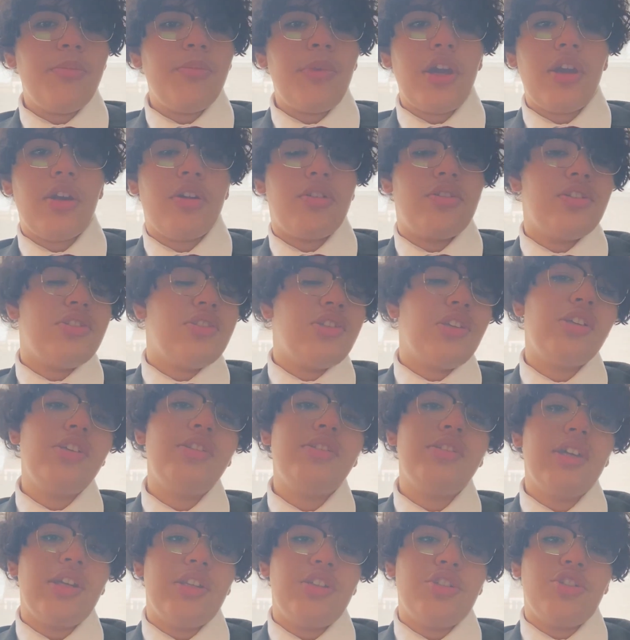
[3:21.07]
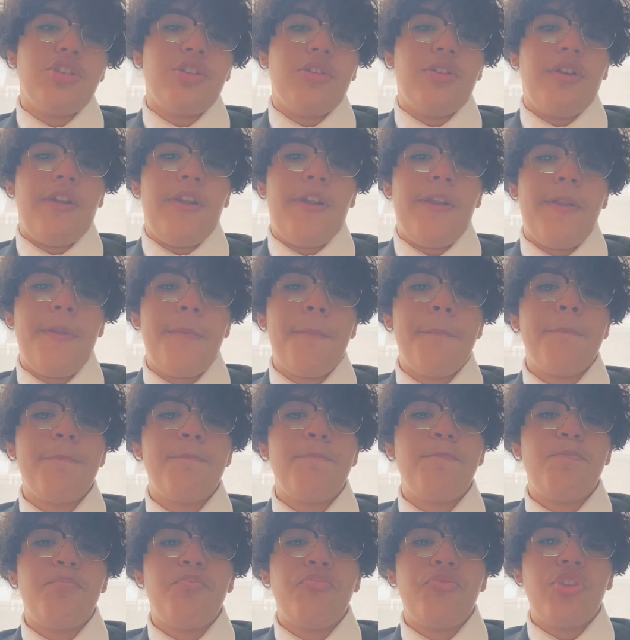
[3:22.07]
my artistic intention.
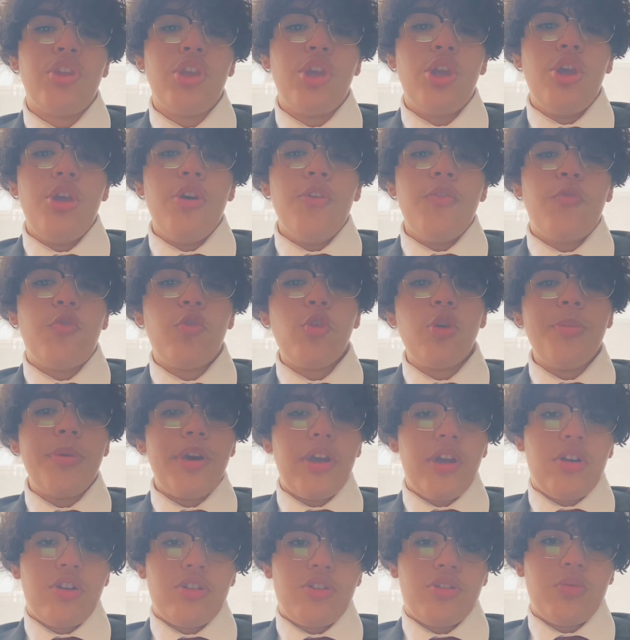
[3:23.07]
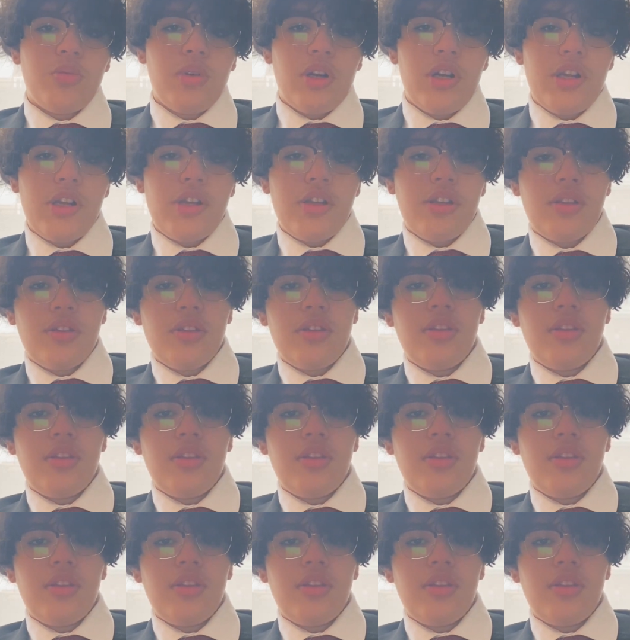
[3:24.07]
For my artwork,